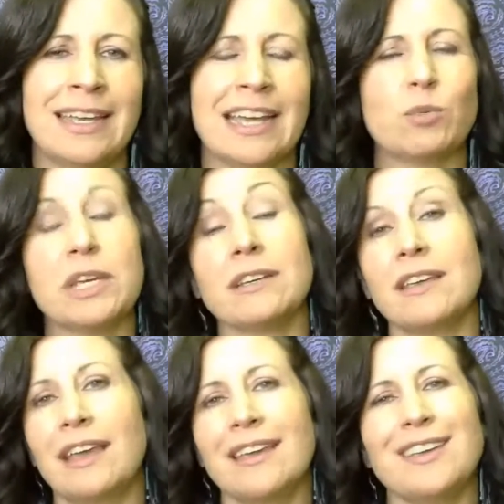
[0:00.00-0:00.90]
As we
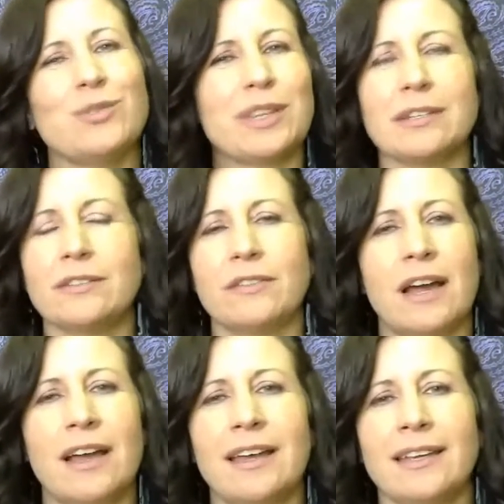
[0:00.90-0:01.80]
engage with the
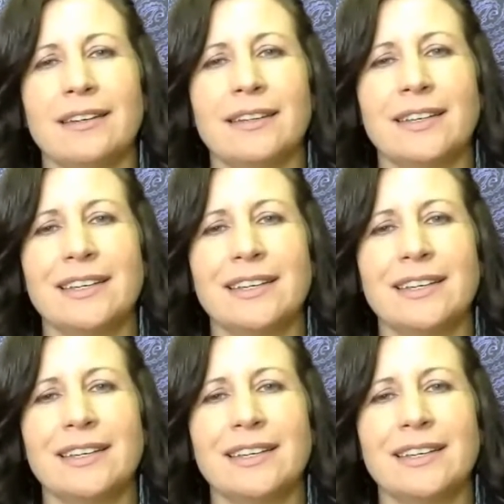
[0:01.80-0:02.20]
divine,